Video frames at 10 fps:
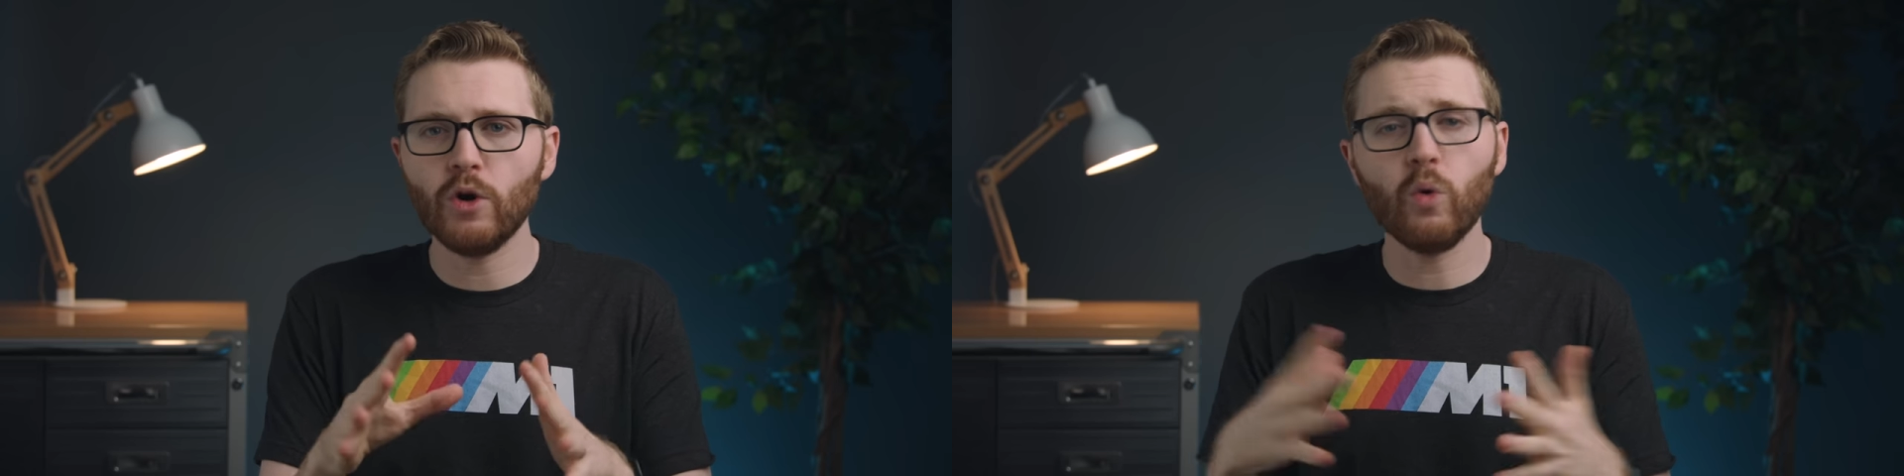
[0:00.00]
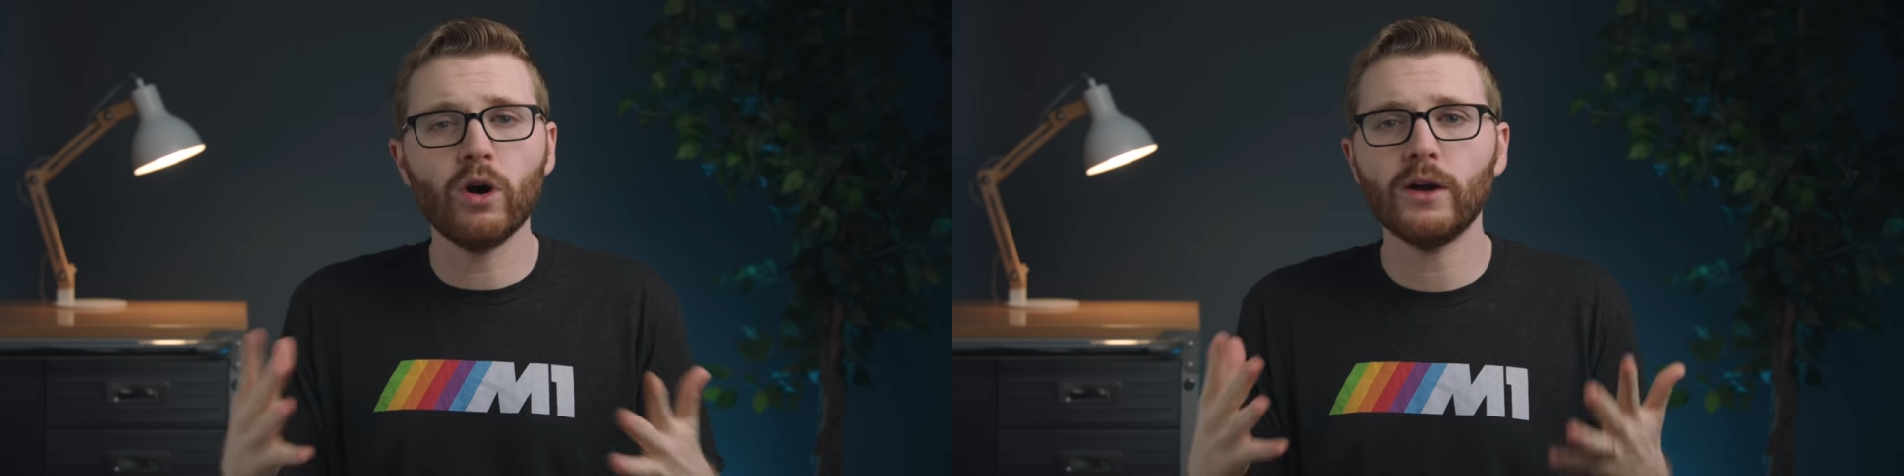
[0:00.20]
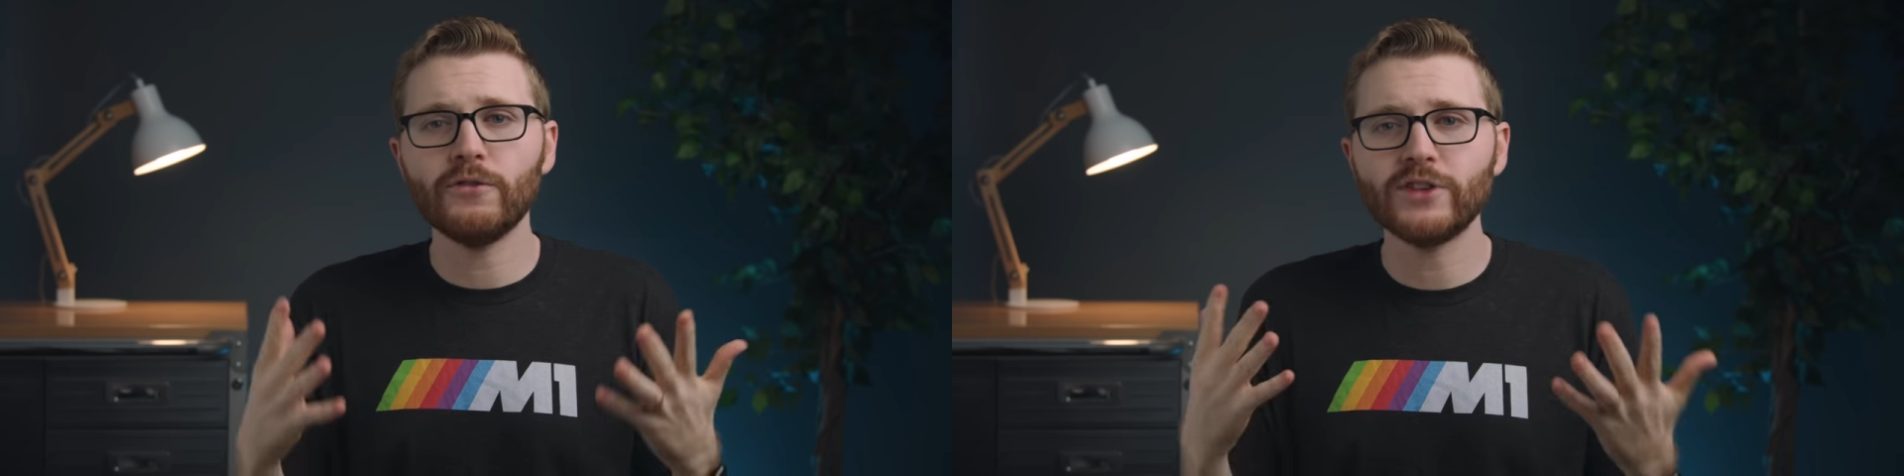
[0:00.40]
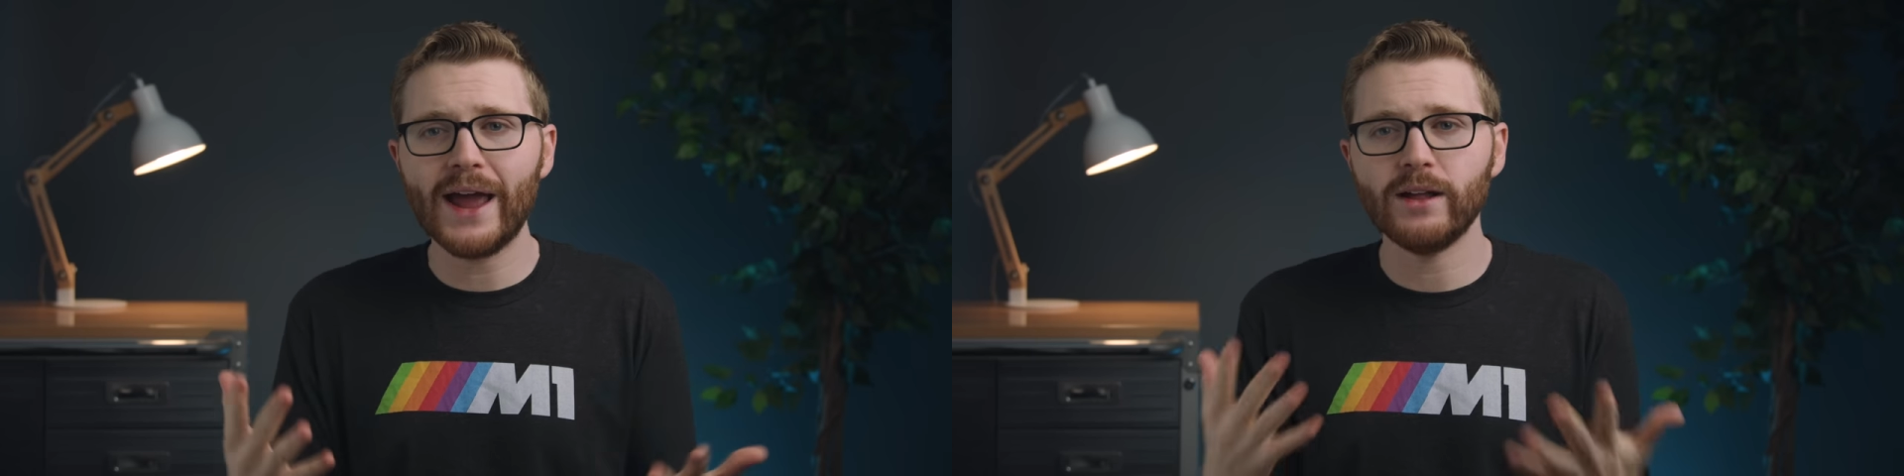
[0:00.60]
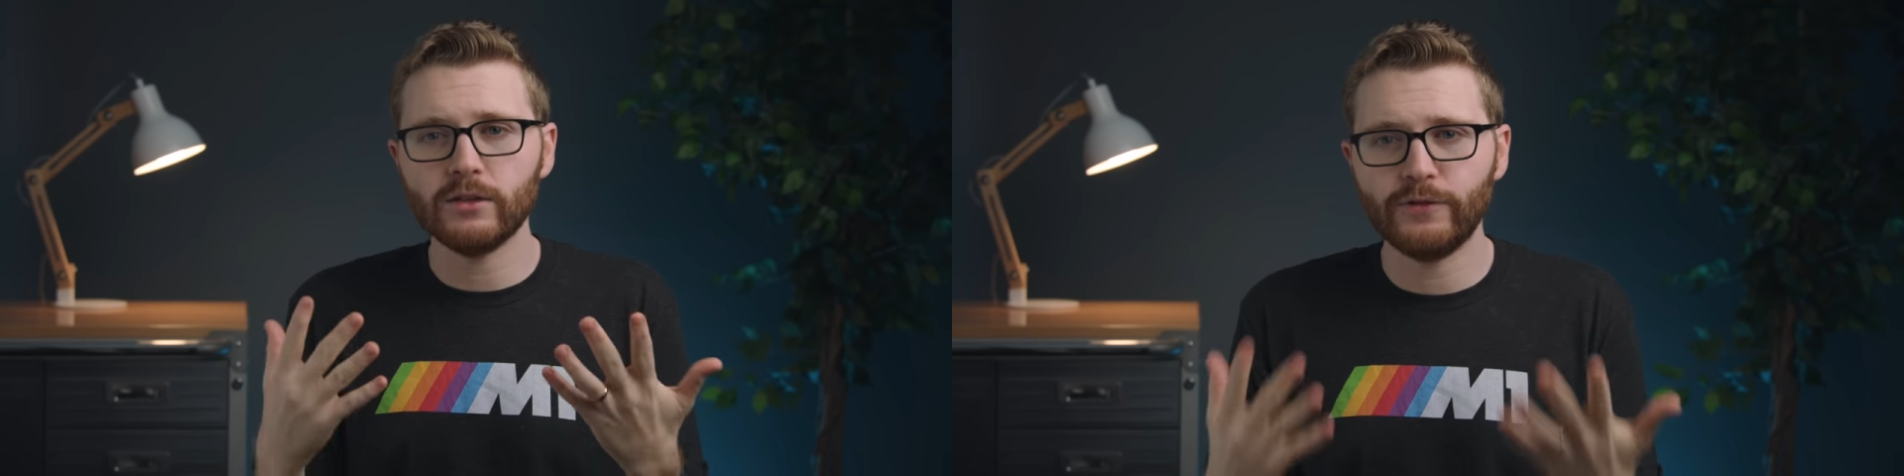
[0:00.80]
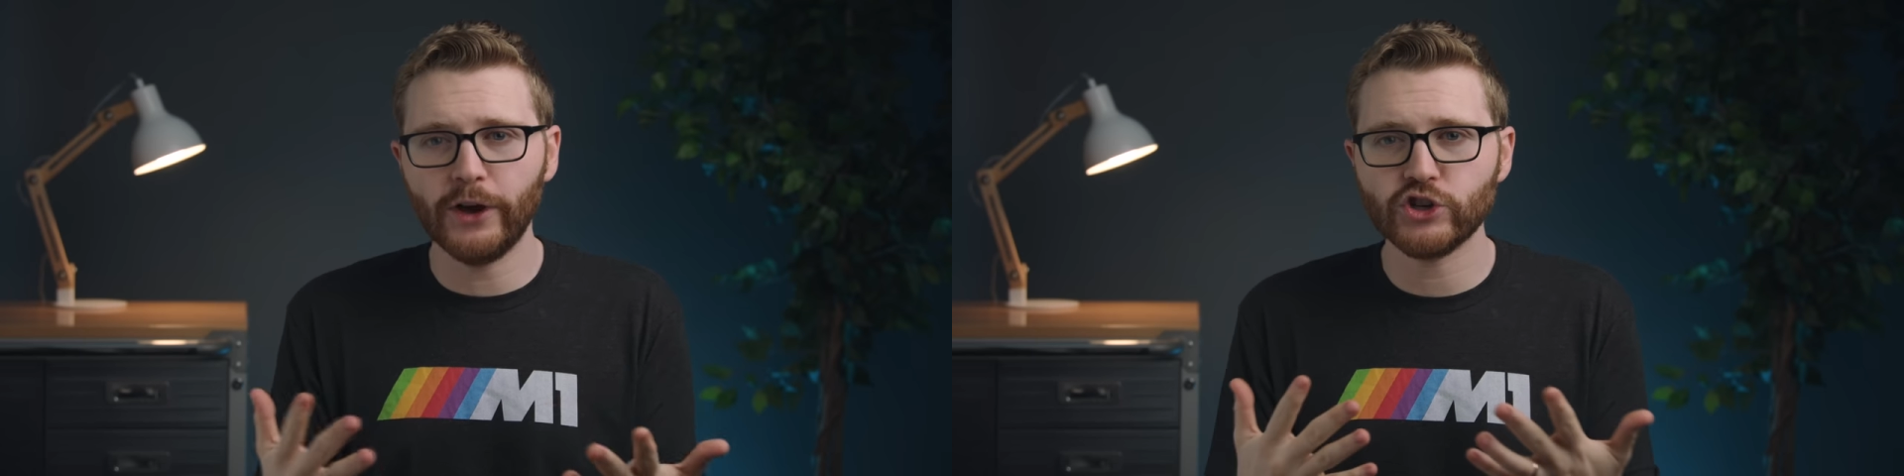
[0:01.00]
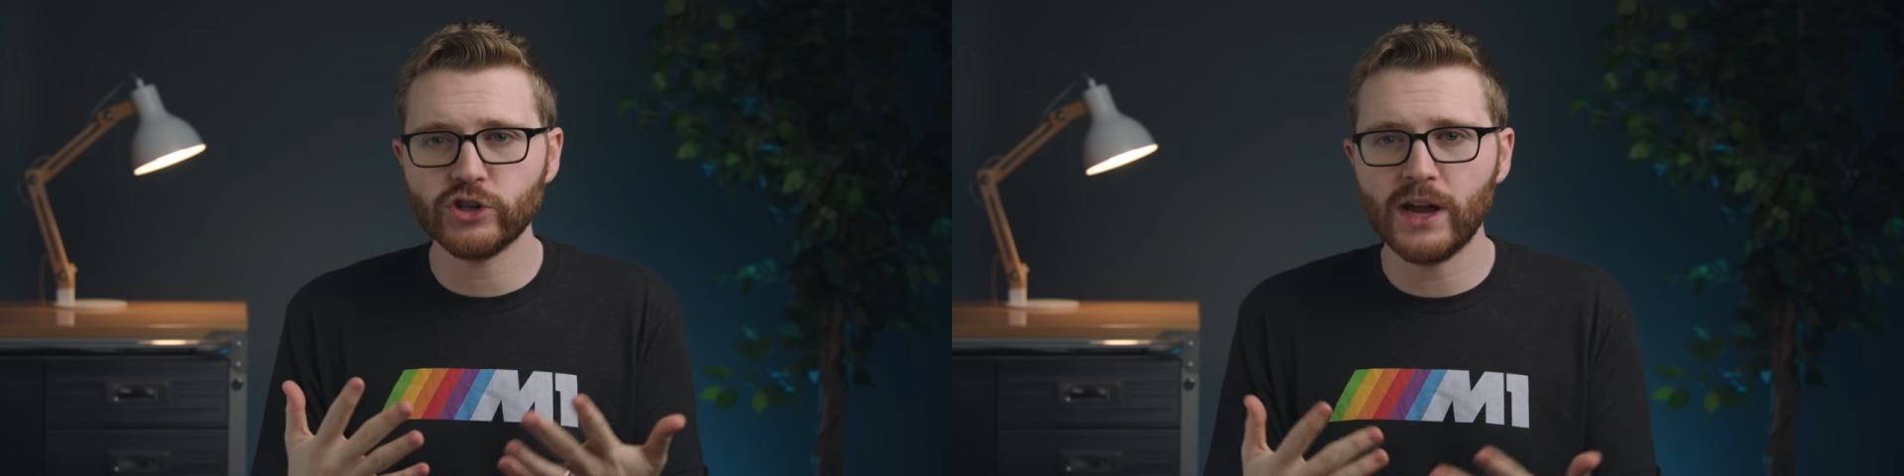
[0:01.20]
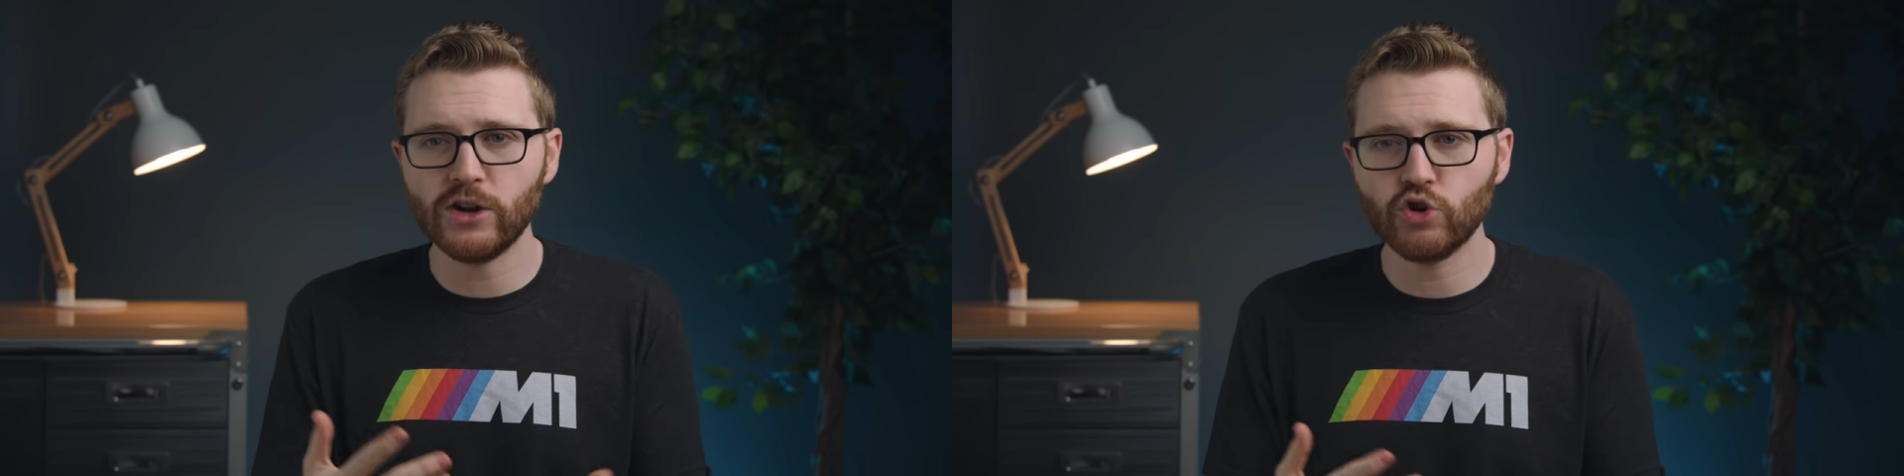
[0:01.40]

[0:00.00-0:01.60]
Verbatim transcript: work of science fiction and